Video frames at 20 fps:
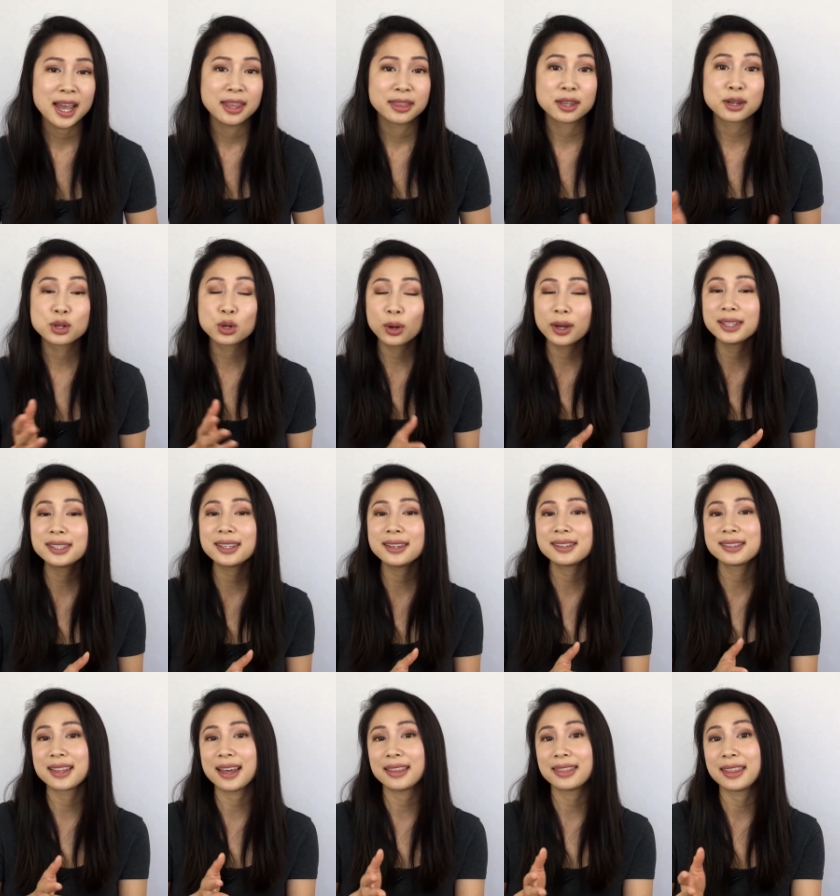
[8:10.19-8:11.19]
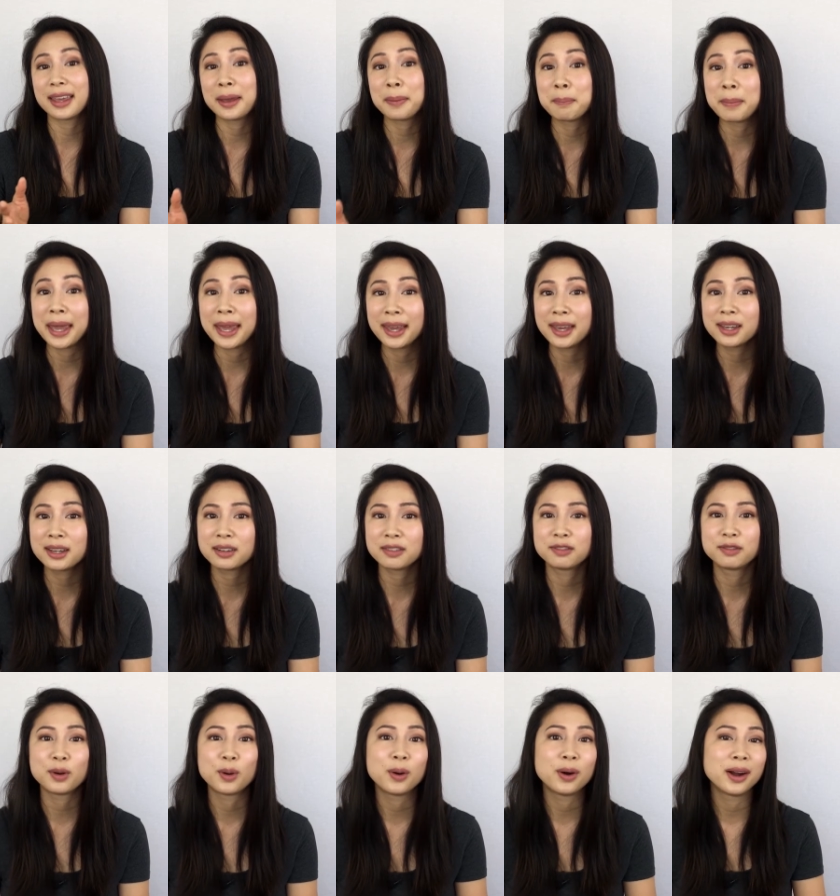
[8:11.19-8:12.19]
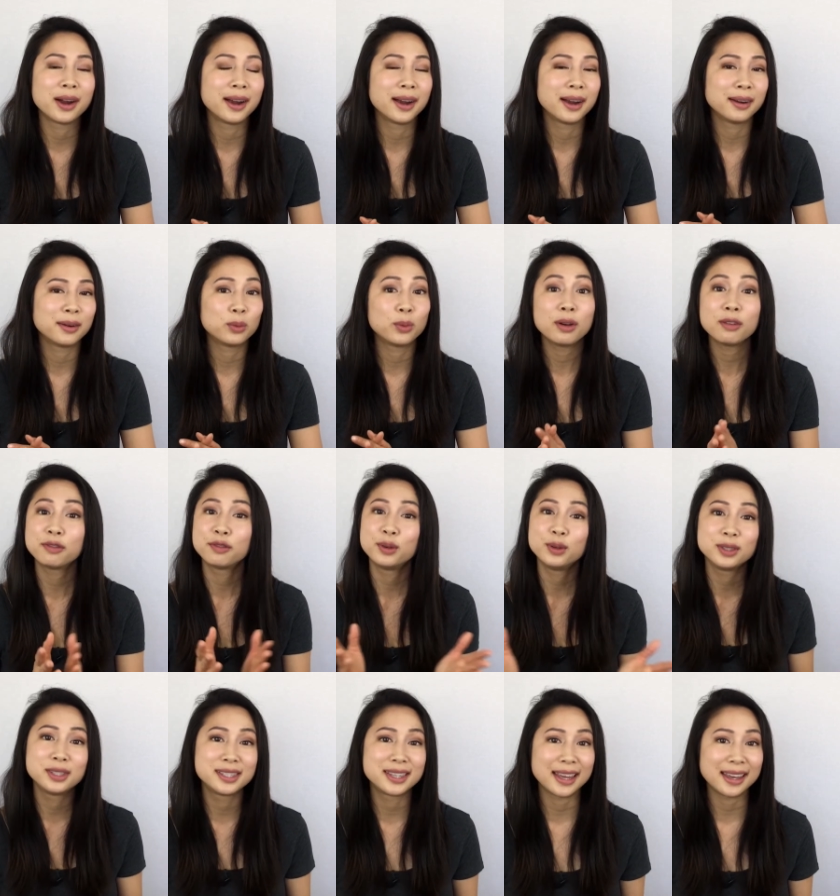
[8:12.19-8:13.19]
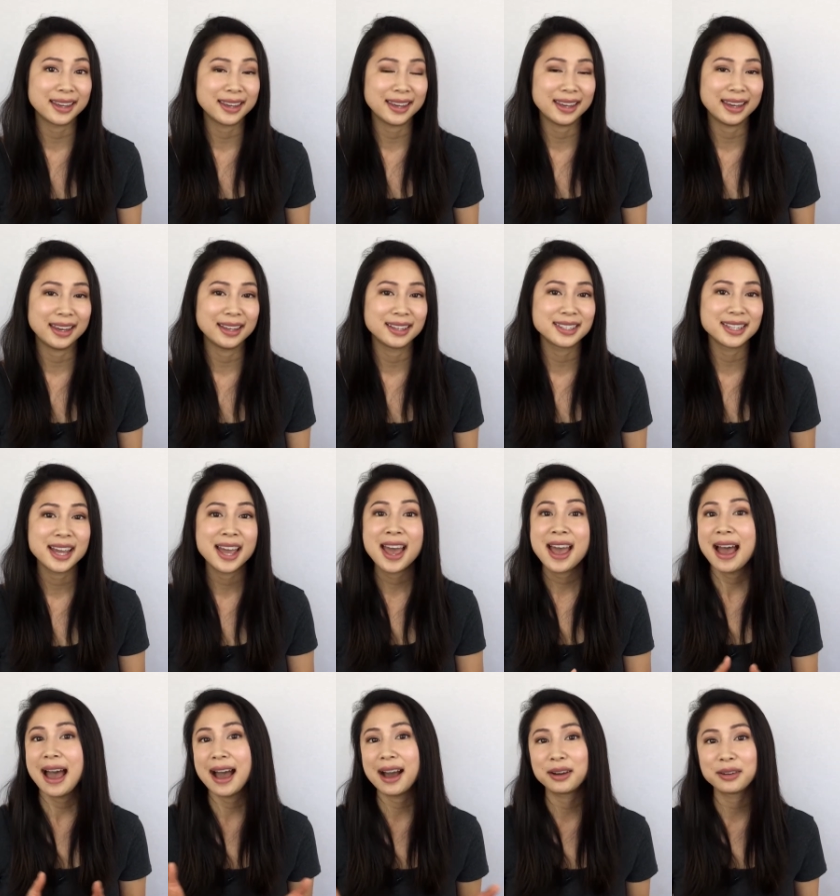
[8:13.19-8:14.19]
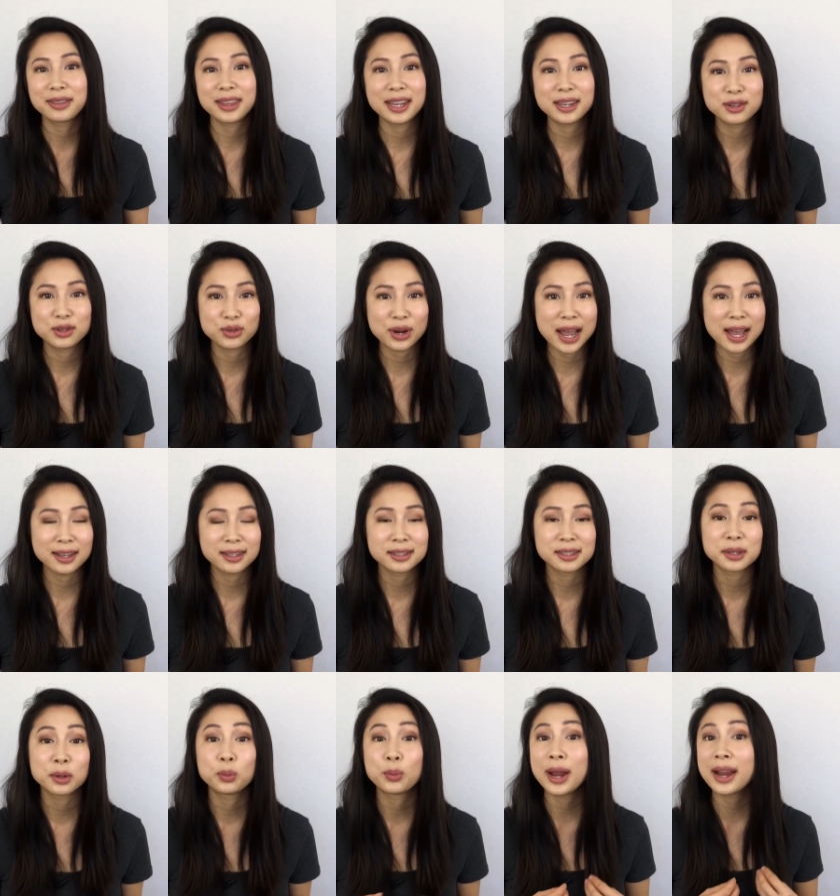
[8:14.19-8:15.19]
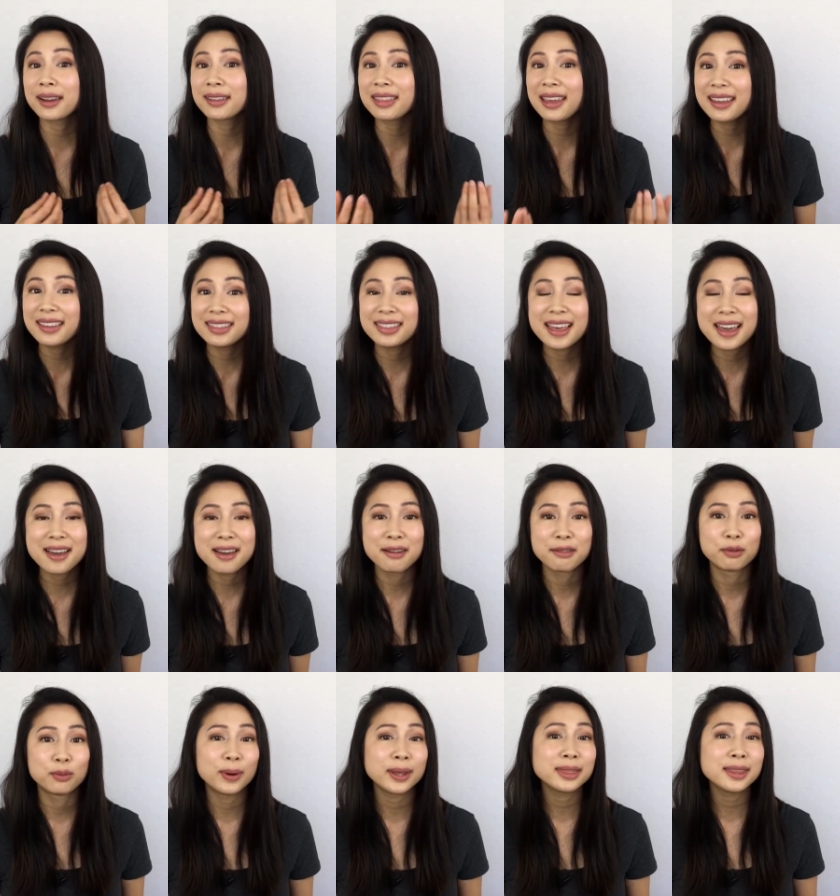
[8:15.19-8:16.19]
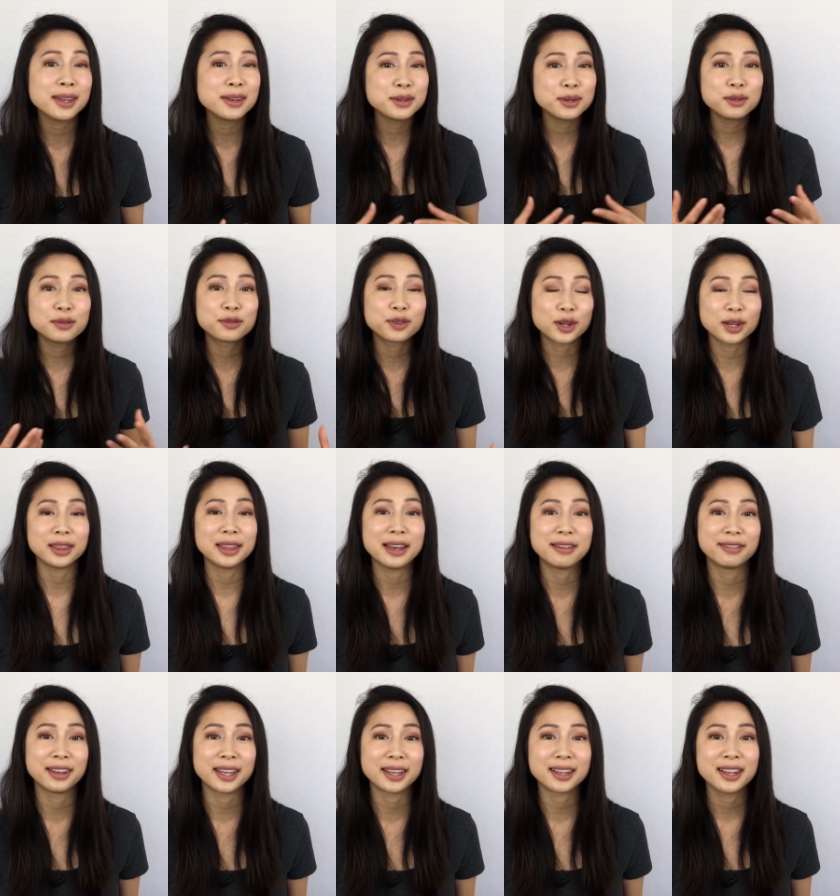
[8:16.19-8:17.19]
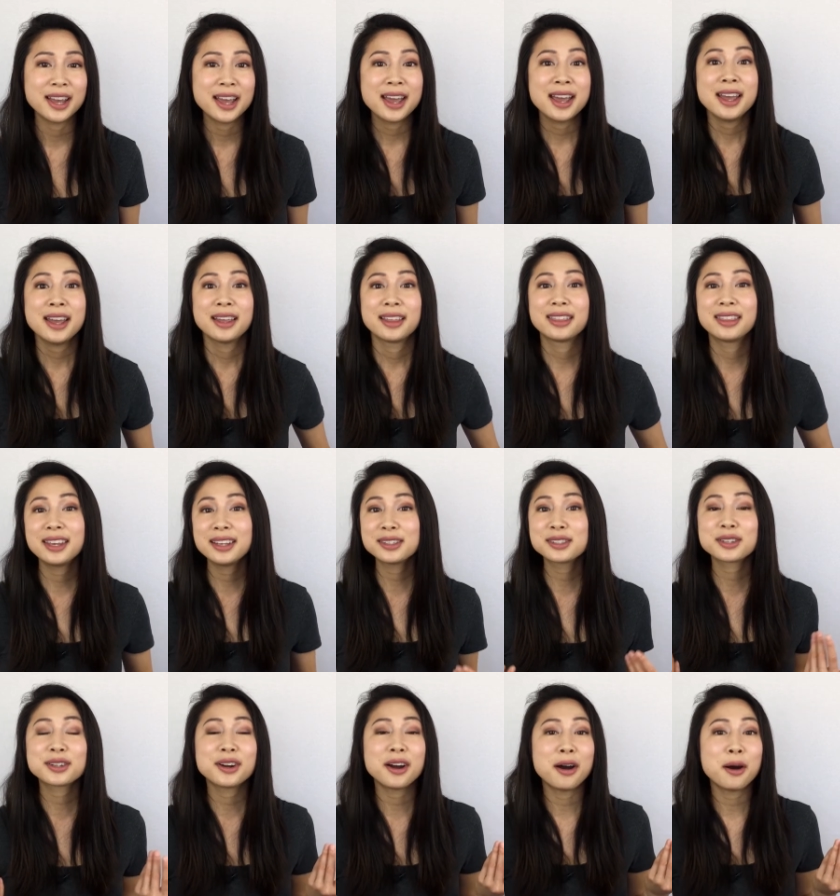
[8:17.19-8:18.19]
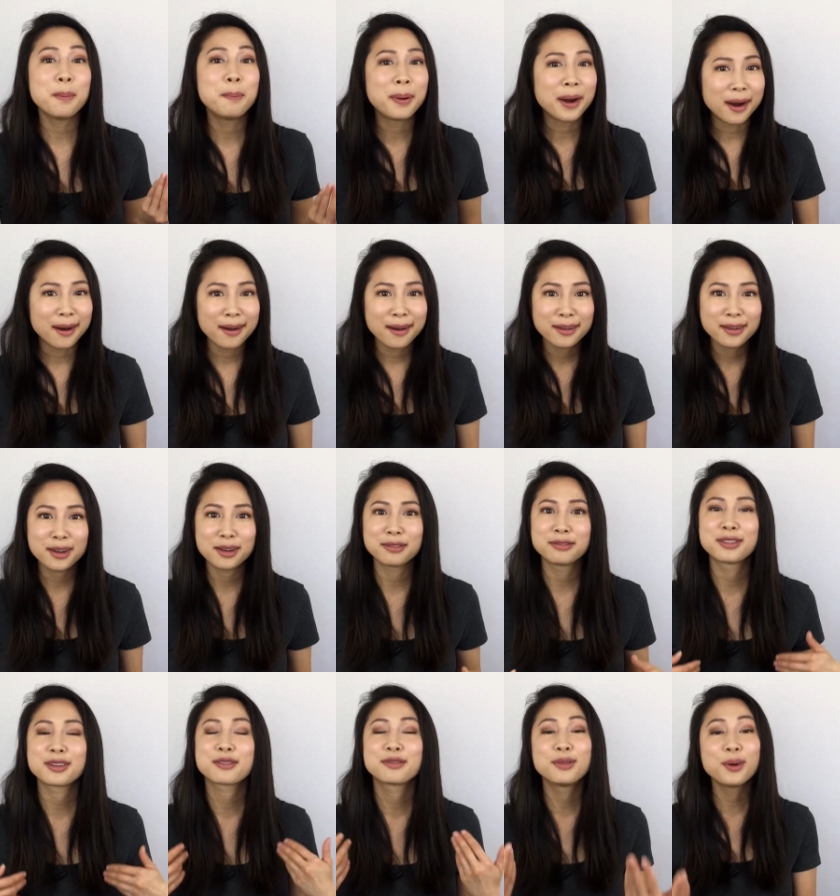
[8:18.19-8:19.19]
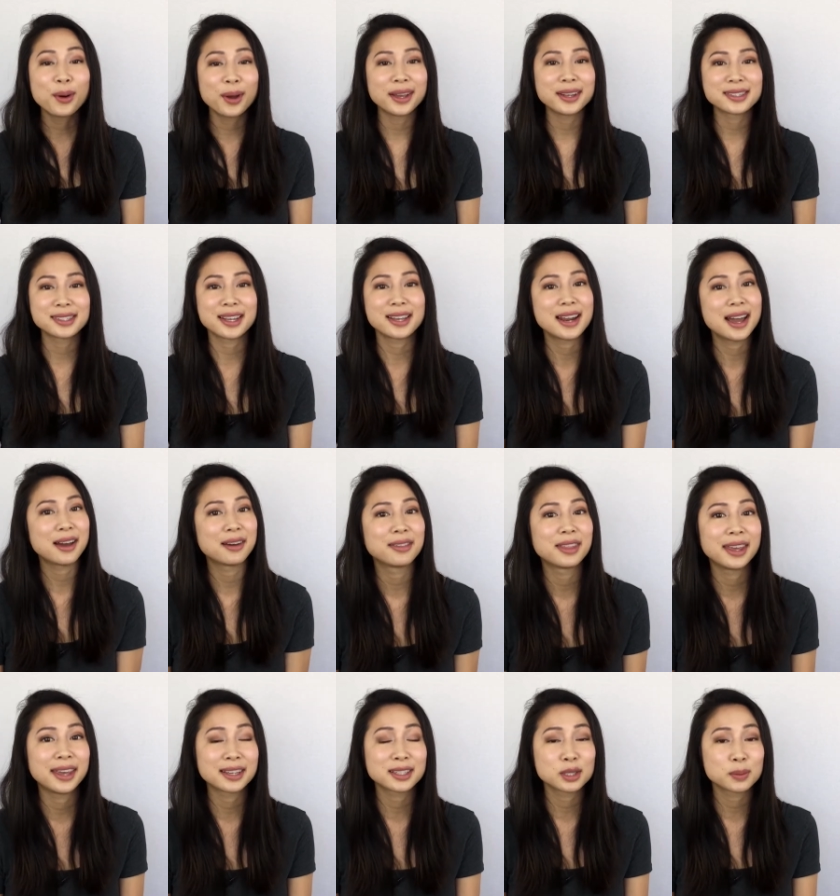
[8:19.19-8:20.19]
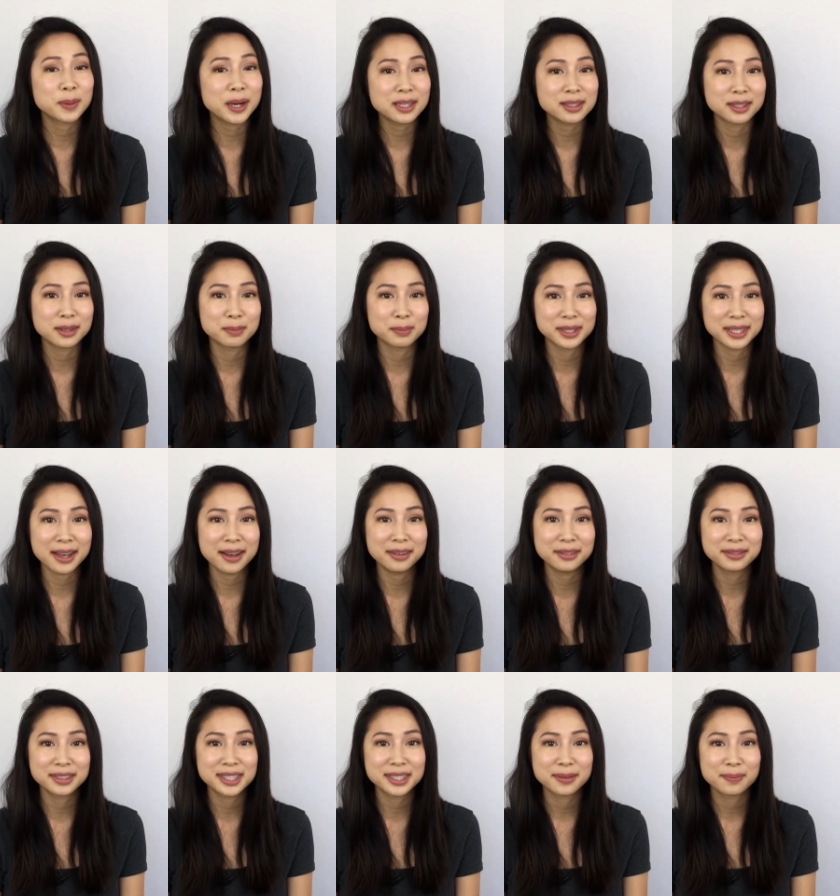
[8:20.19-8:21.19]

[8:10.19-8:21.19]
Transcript: The choices that they make for what foods they eat, how they dress, where they live, what they do for a living, these are all part of their voice and how they express themselves.